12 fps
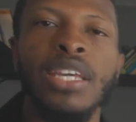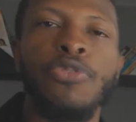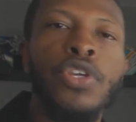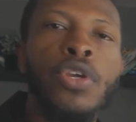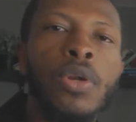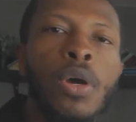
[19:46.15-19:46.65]

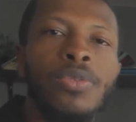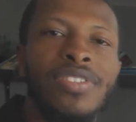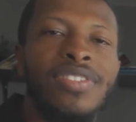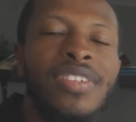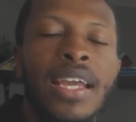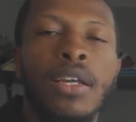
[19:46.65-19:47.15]
If you don't
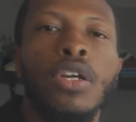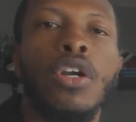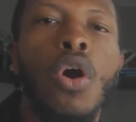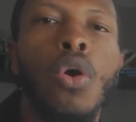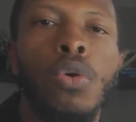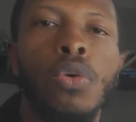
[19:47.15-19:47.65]
set
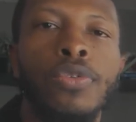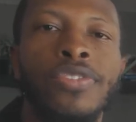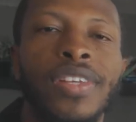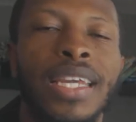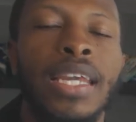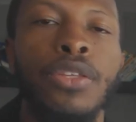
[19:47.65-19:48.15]

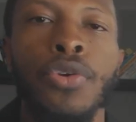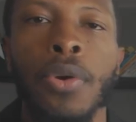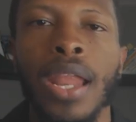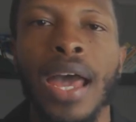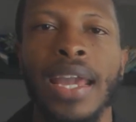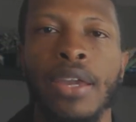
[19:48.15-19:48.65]
goals in
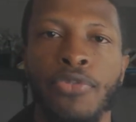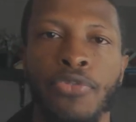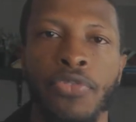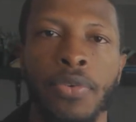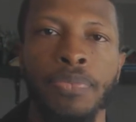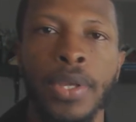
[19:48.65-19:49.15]
your
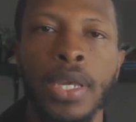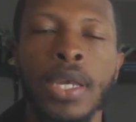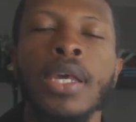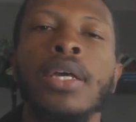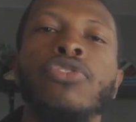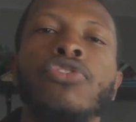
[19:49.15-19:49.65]
life,
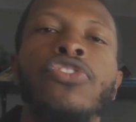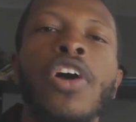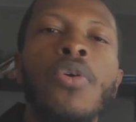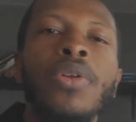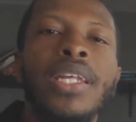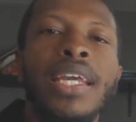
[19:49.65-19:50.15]

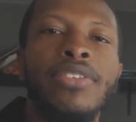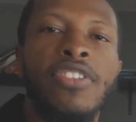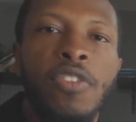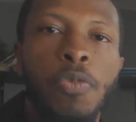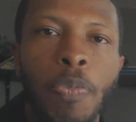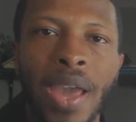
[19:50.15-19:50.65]
don't
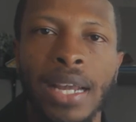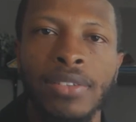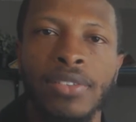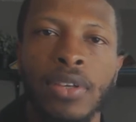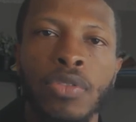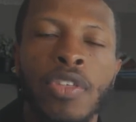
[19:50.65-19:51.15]

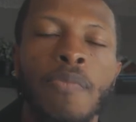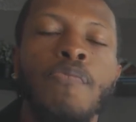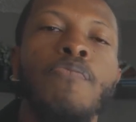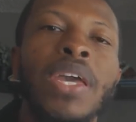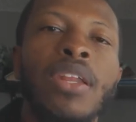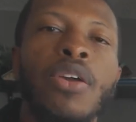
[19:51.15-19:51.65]
expect the
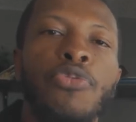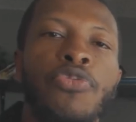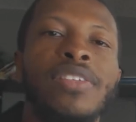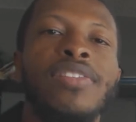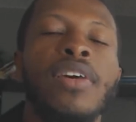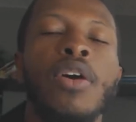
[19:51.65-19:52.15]

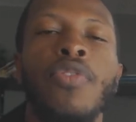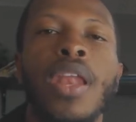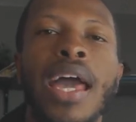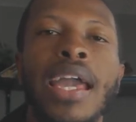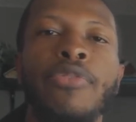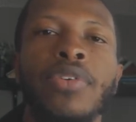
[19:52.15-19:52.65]
benefits of
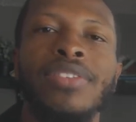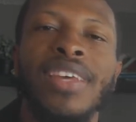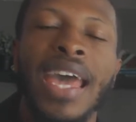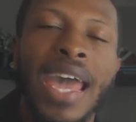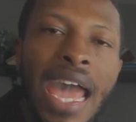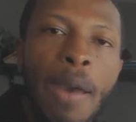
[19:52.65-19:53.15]
life
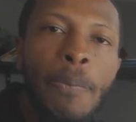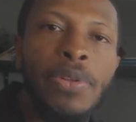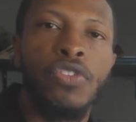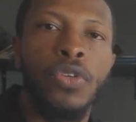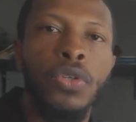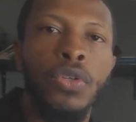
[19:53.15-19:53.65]
to
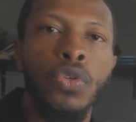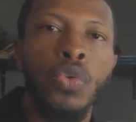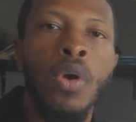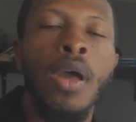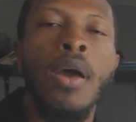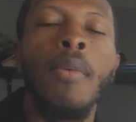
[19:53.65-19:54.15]
happen to
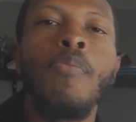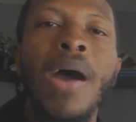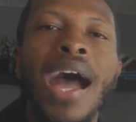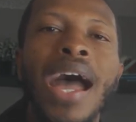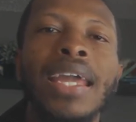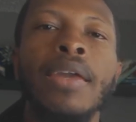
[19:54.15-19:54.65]
you
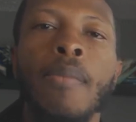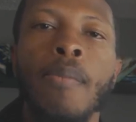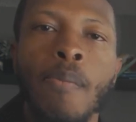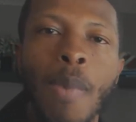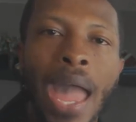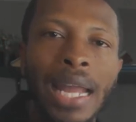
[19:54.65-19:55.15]
by
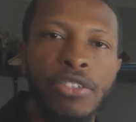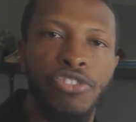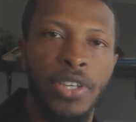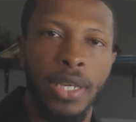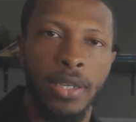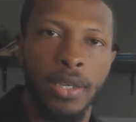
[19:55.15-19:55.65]

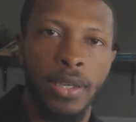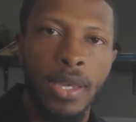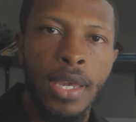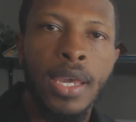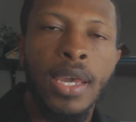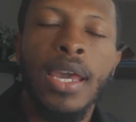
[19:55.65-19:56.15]
magic.
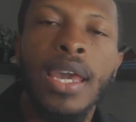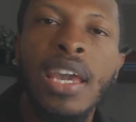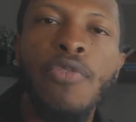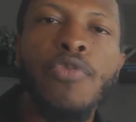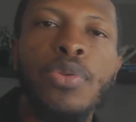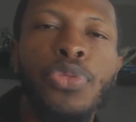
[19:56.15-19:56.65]

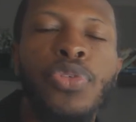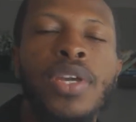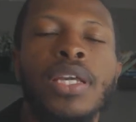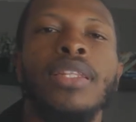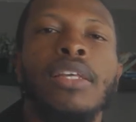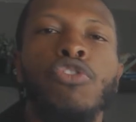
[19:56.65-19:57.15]

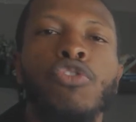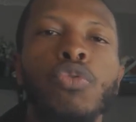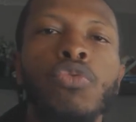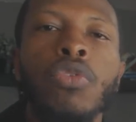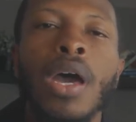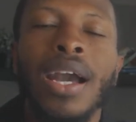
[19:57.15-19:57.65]
Everything that
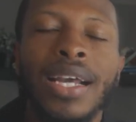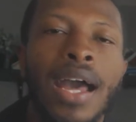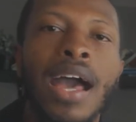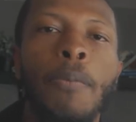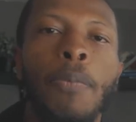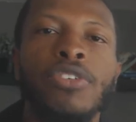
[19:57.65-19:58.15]
you
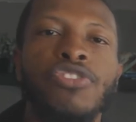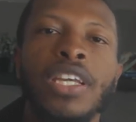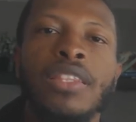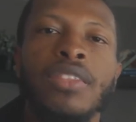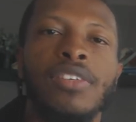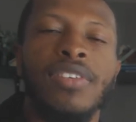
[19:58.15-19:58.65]
accomplish
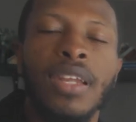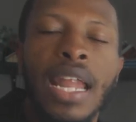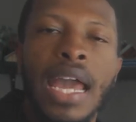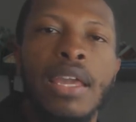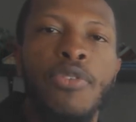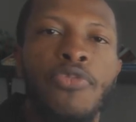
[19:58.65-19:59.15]
in this
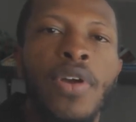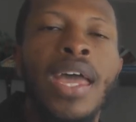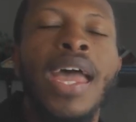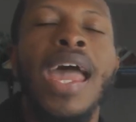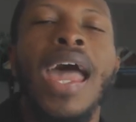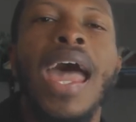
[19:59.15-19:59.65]
life
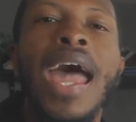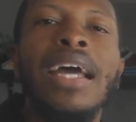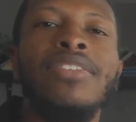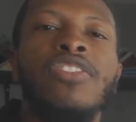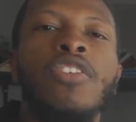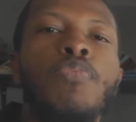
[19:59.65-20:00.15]

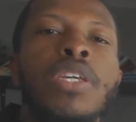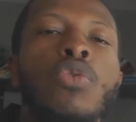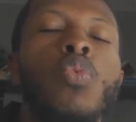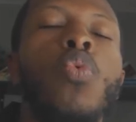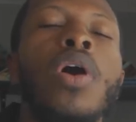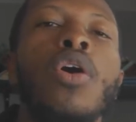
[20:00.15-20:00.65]
has to
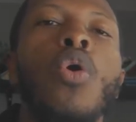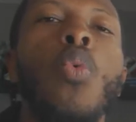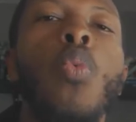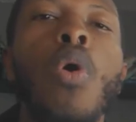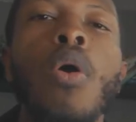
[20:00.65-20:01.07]
be well